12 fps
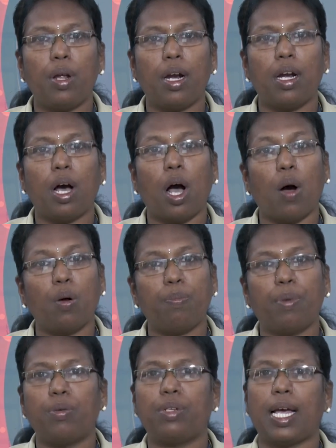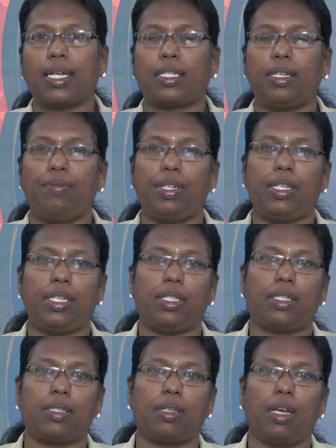and outbound
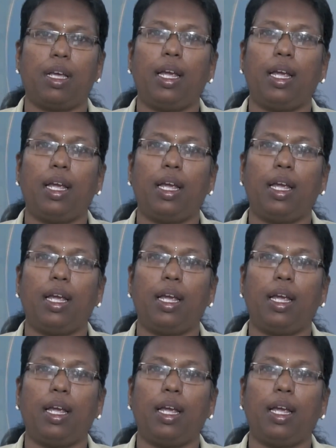activities.